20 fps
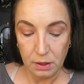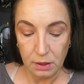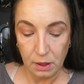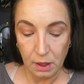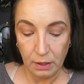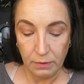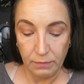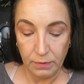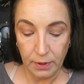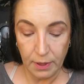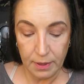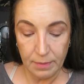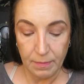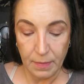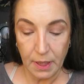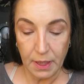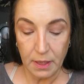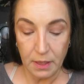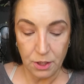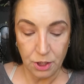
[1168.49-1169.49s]
I really
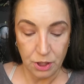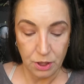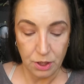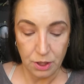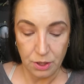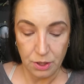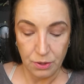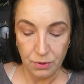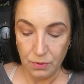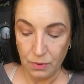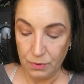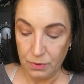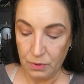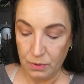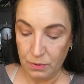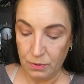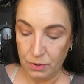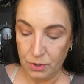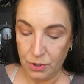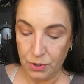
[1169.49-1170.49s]
might just do
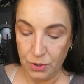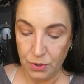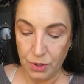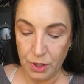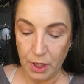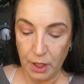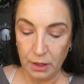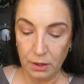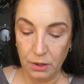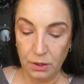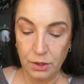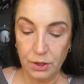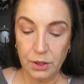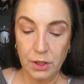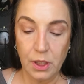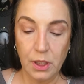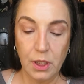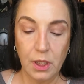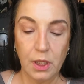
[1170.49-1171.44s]
two colors.